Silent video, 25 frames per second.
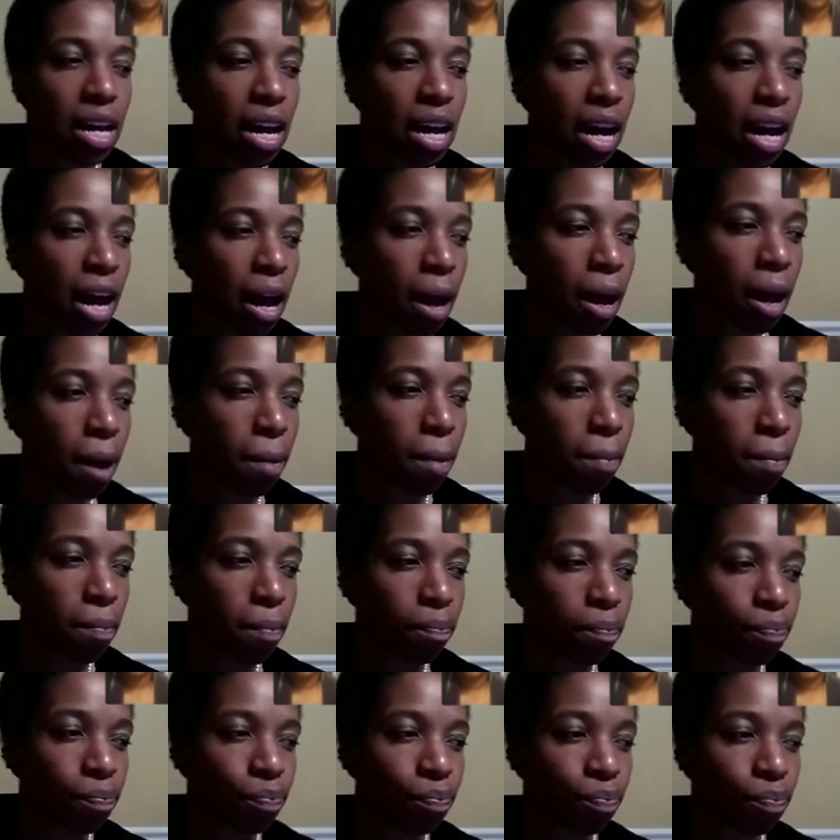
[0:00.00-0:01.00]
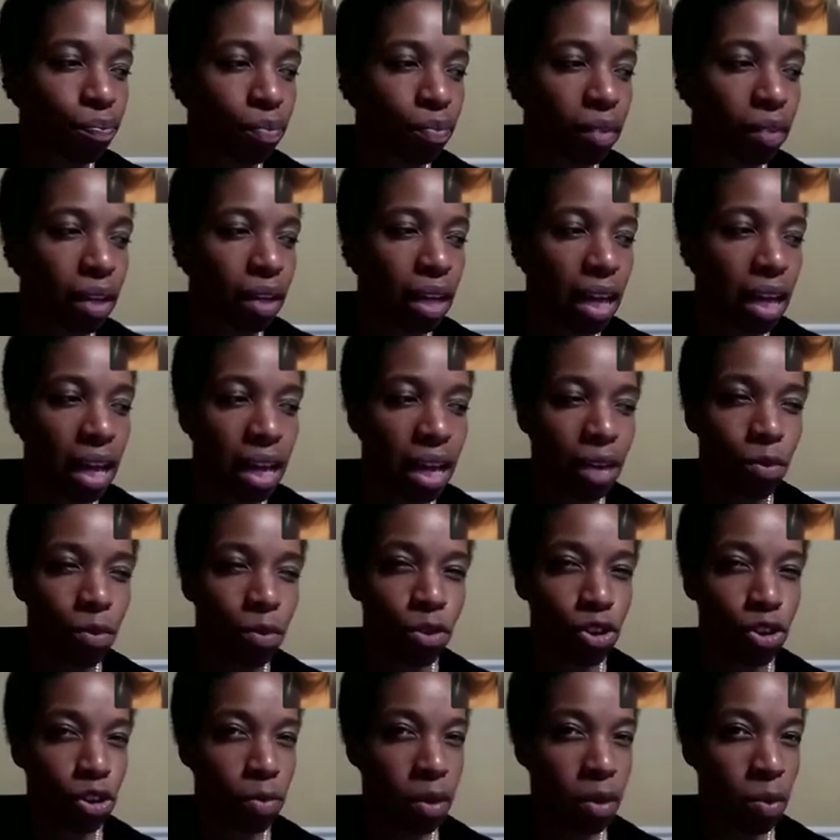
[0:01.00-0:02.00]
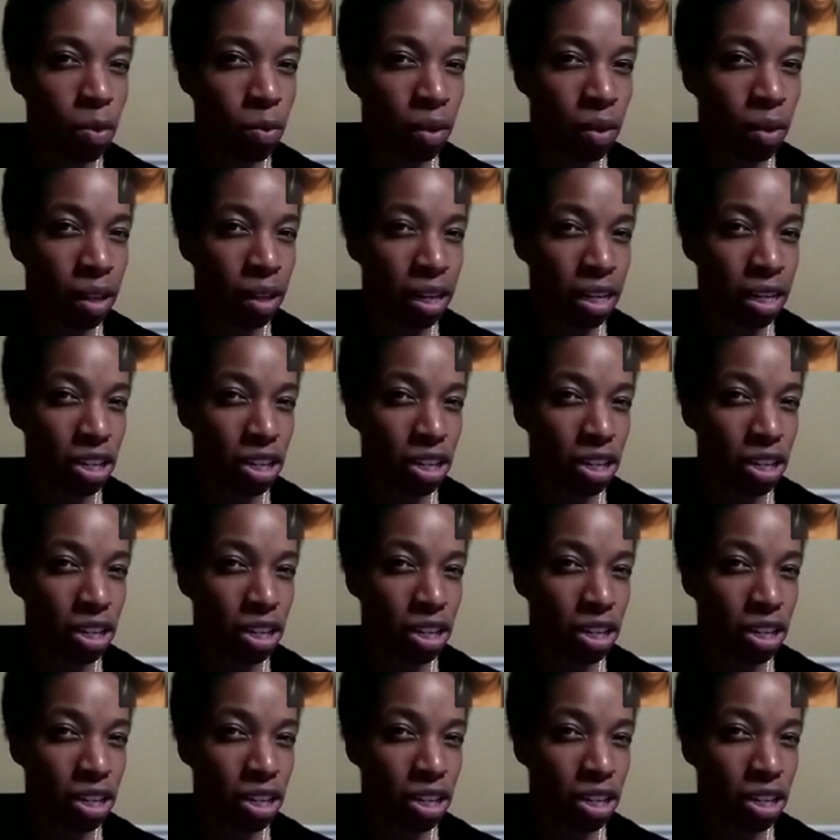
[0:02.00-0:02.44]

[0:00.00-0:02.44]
Um, would you be willing